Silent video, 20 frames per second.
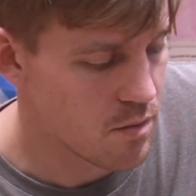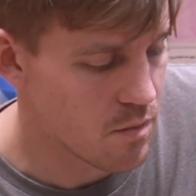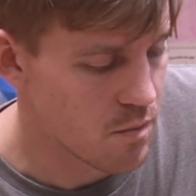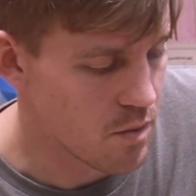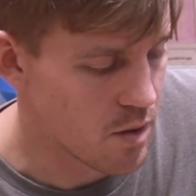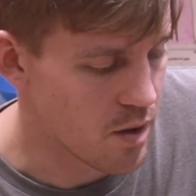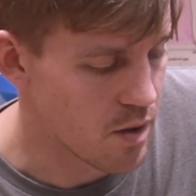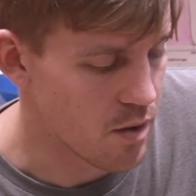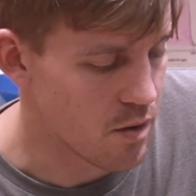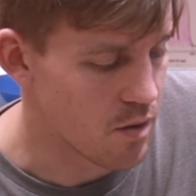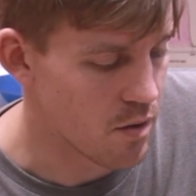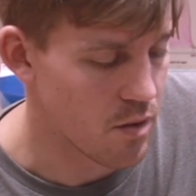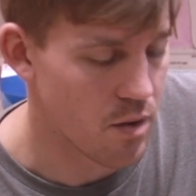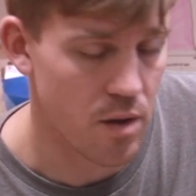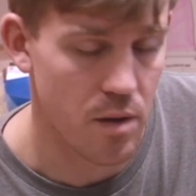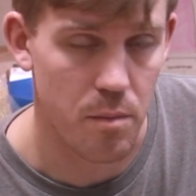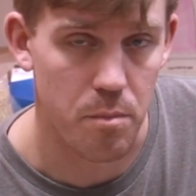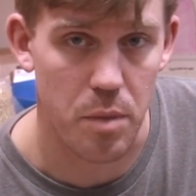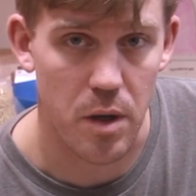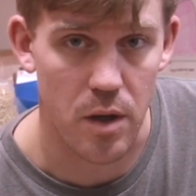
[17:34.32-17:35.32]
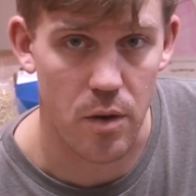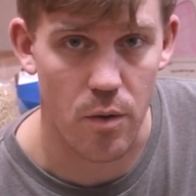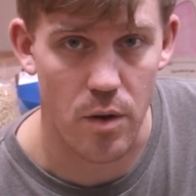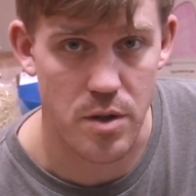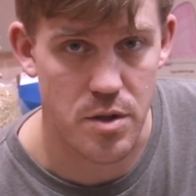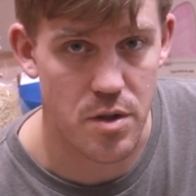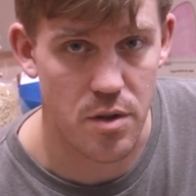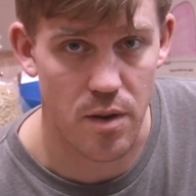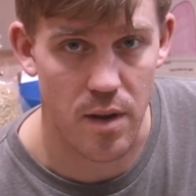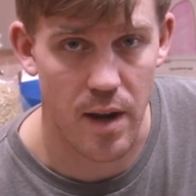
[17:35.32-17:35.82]
either the pink
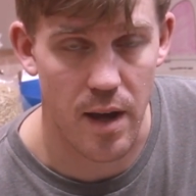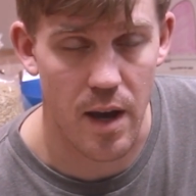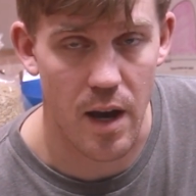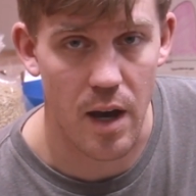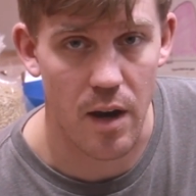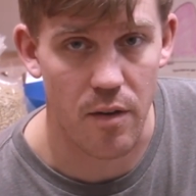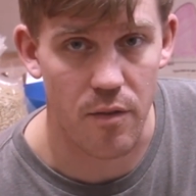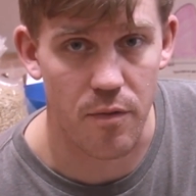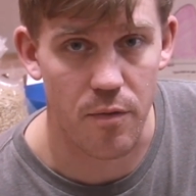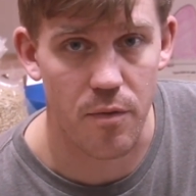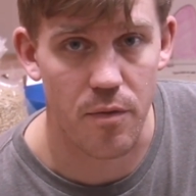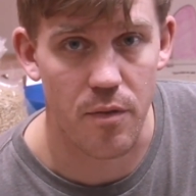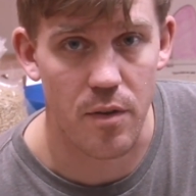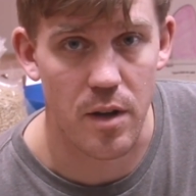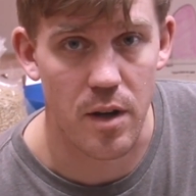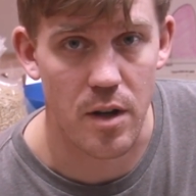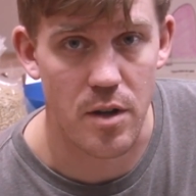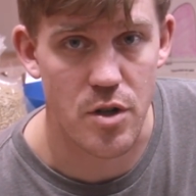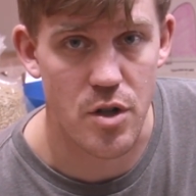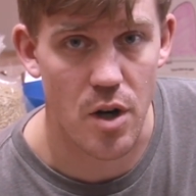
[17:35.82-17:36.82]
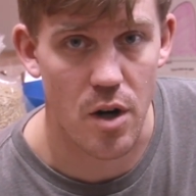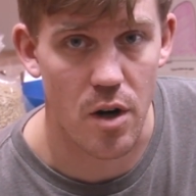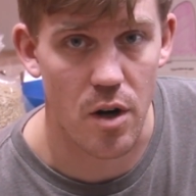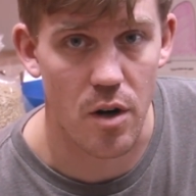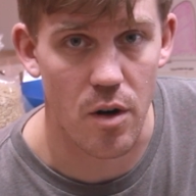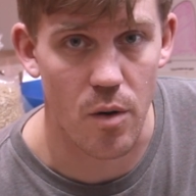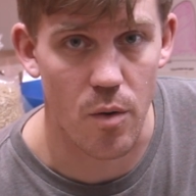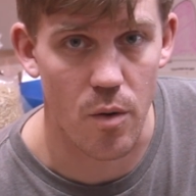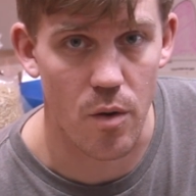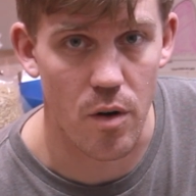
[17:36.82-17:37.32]
oyster that I have in a
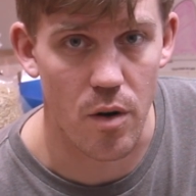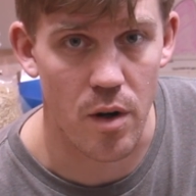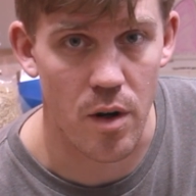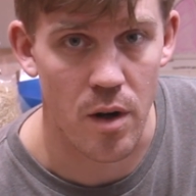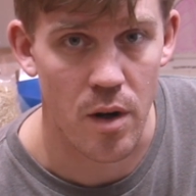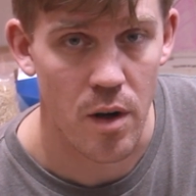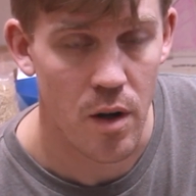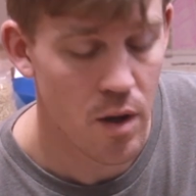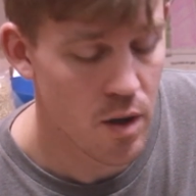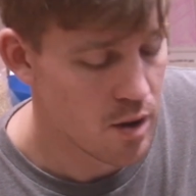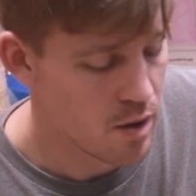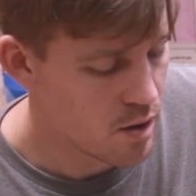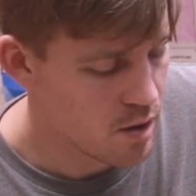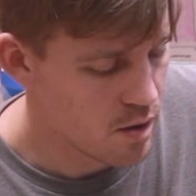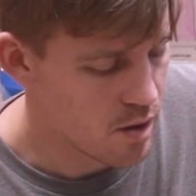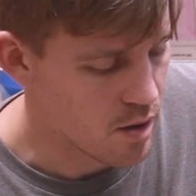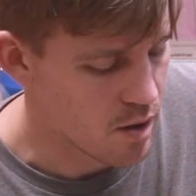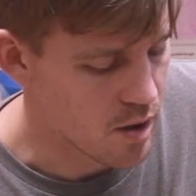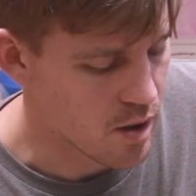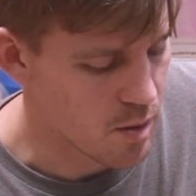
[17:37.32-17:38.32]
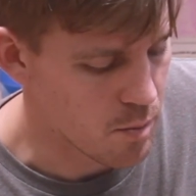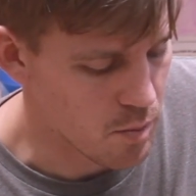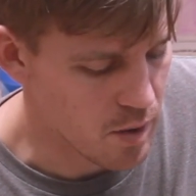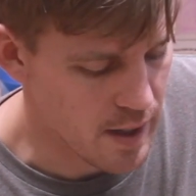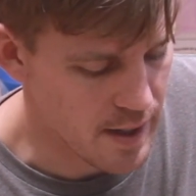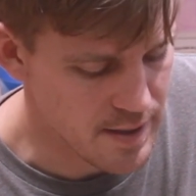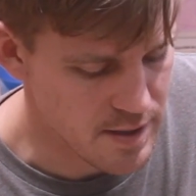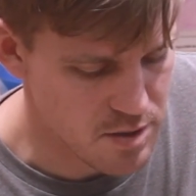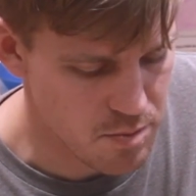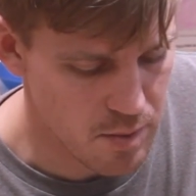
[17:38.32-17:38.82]
jar or
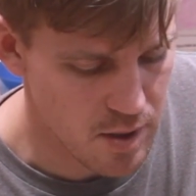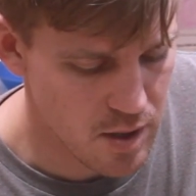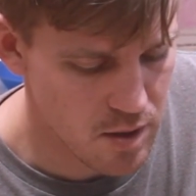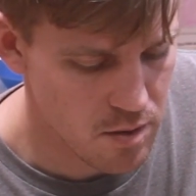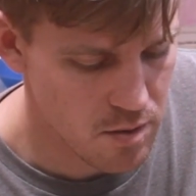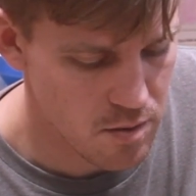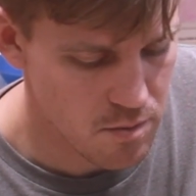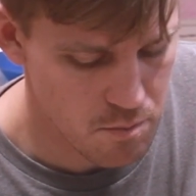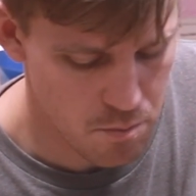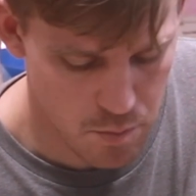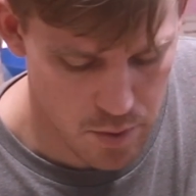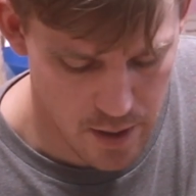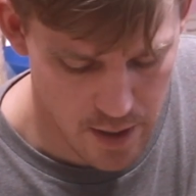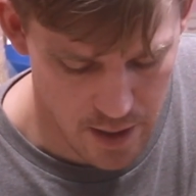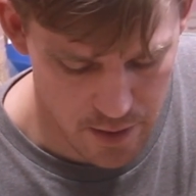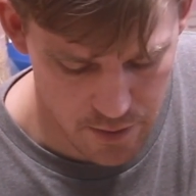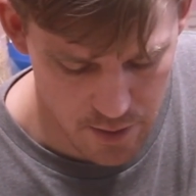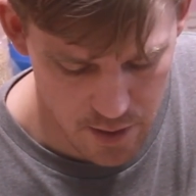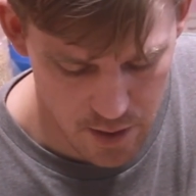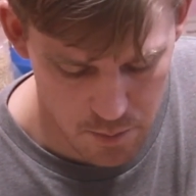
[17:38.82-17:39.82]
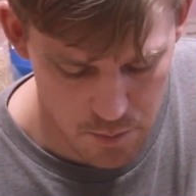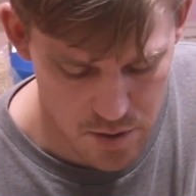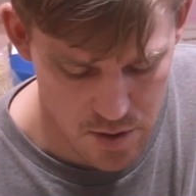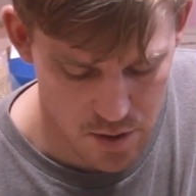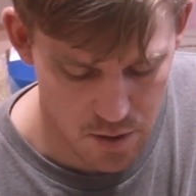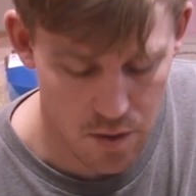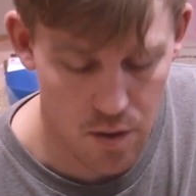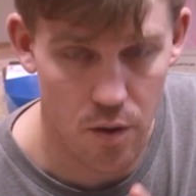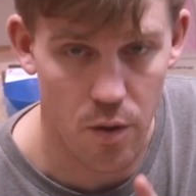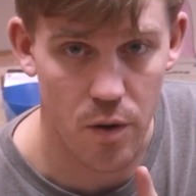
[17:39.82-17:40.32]
lion's mane, but I think I'm just
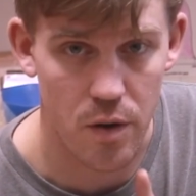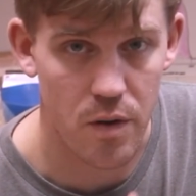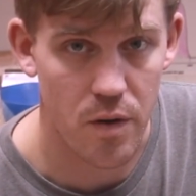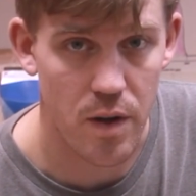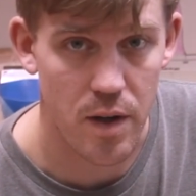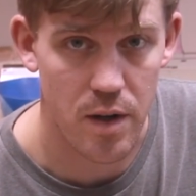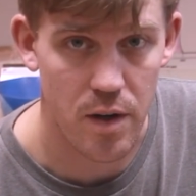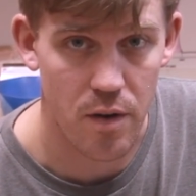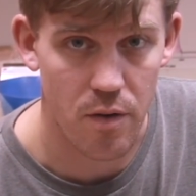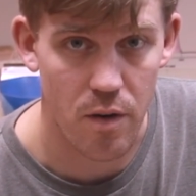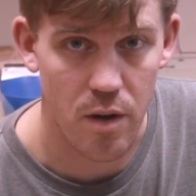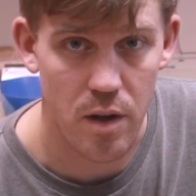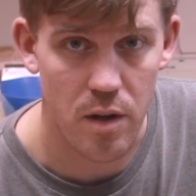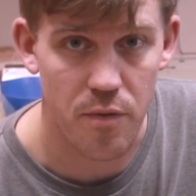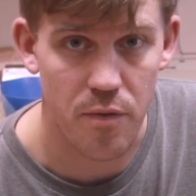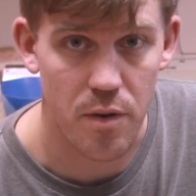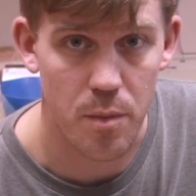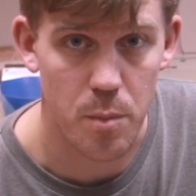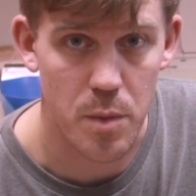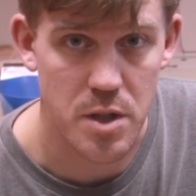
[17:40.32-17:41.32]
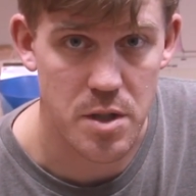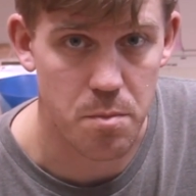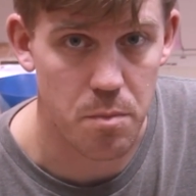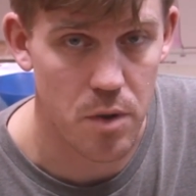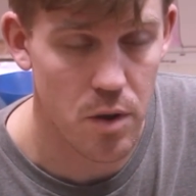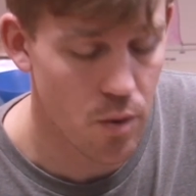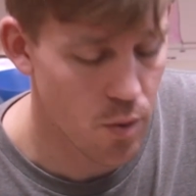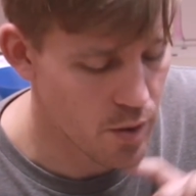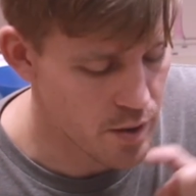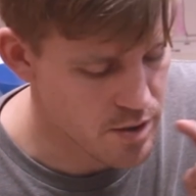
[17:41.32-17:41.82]
gonna do a grain to grain from this
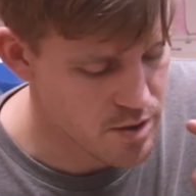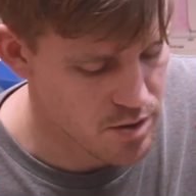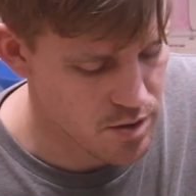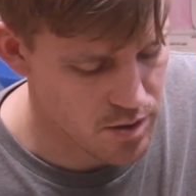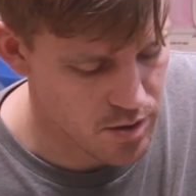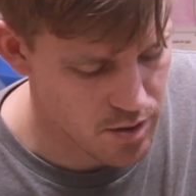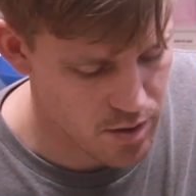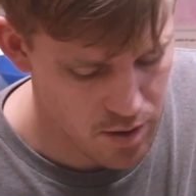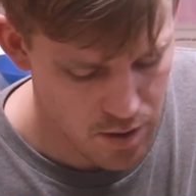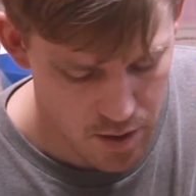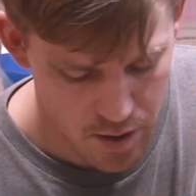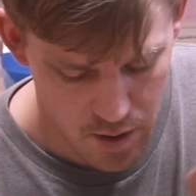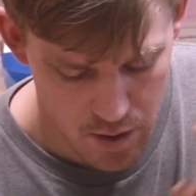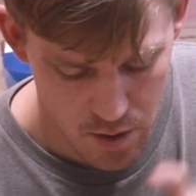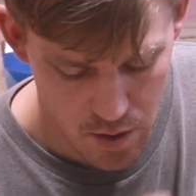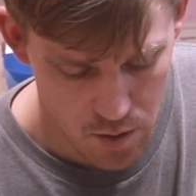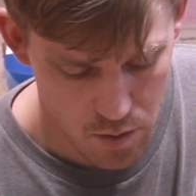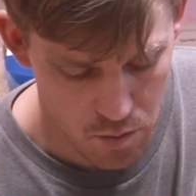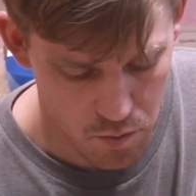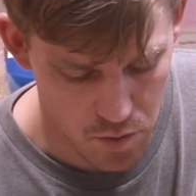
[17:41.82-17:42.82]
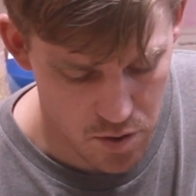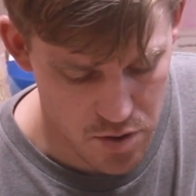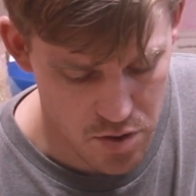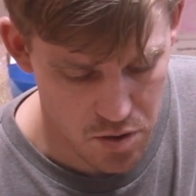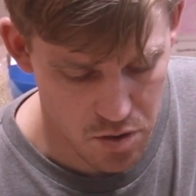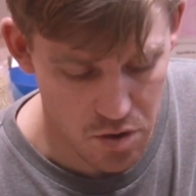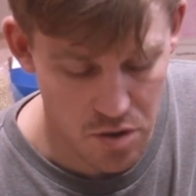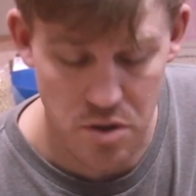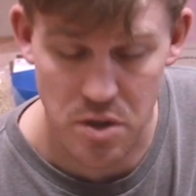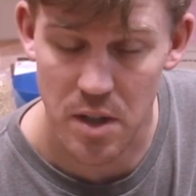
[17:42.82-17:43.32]
blue oyster,
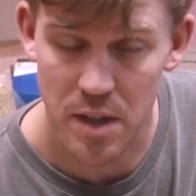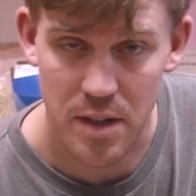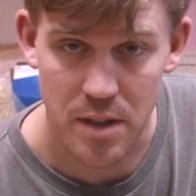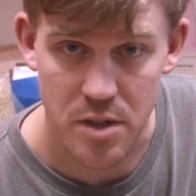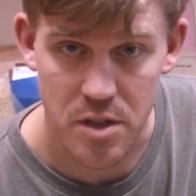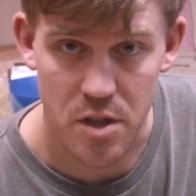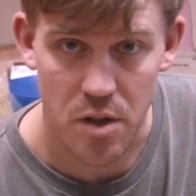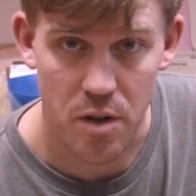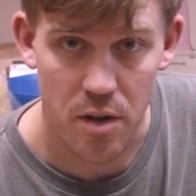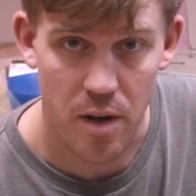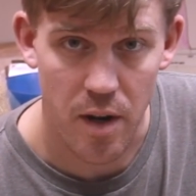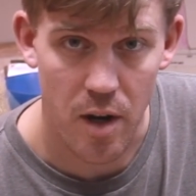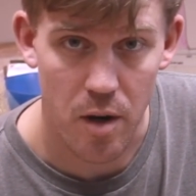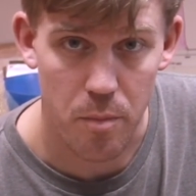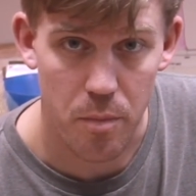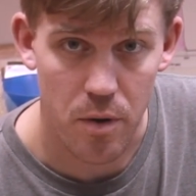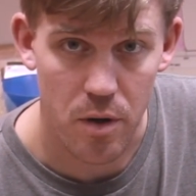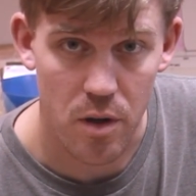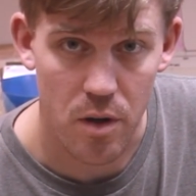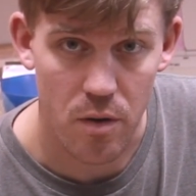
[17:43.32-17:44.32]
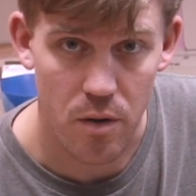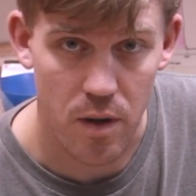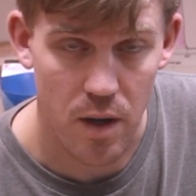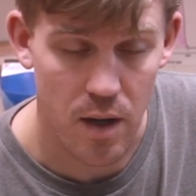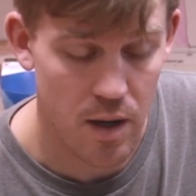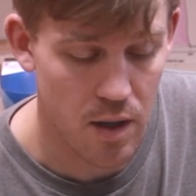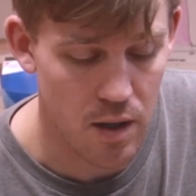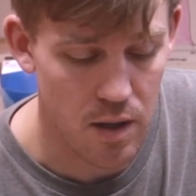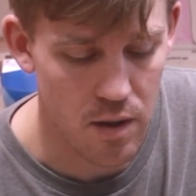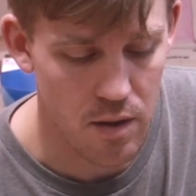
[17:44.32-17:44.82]
which looks like it's turning out pretty
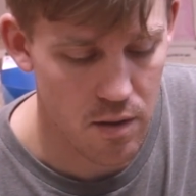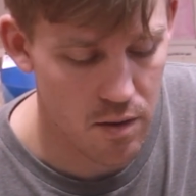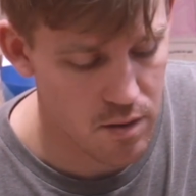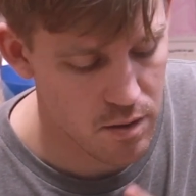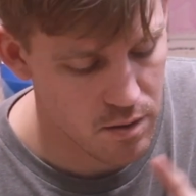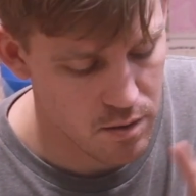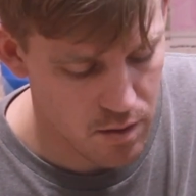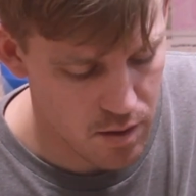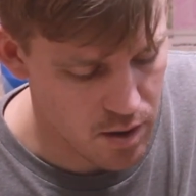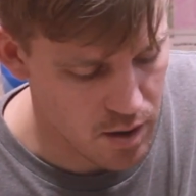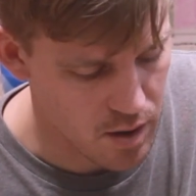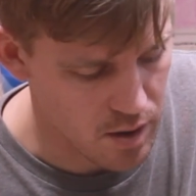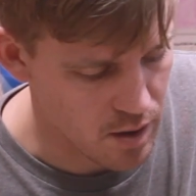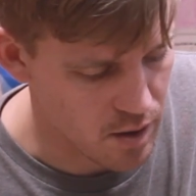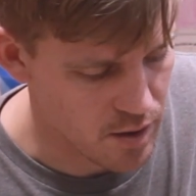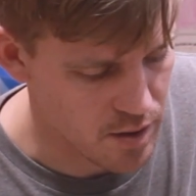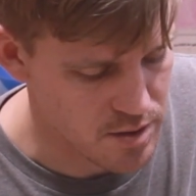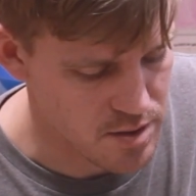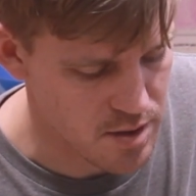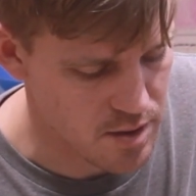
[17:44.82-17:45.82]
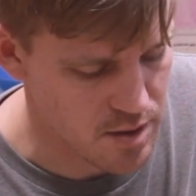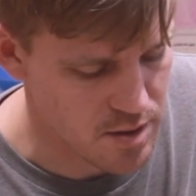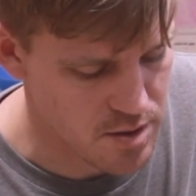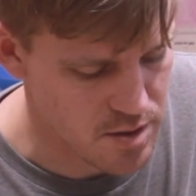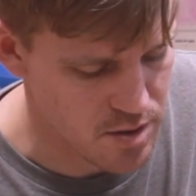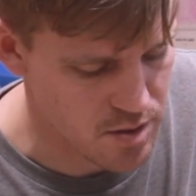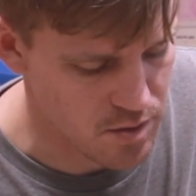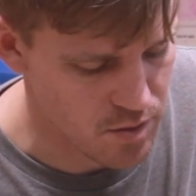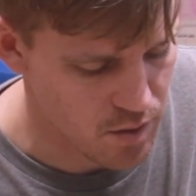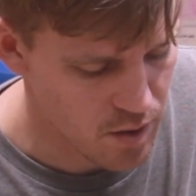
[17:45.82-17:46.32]
okay, onto these
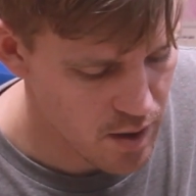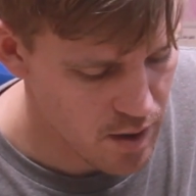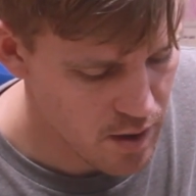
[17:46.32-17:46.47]
two.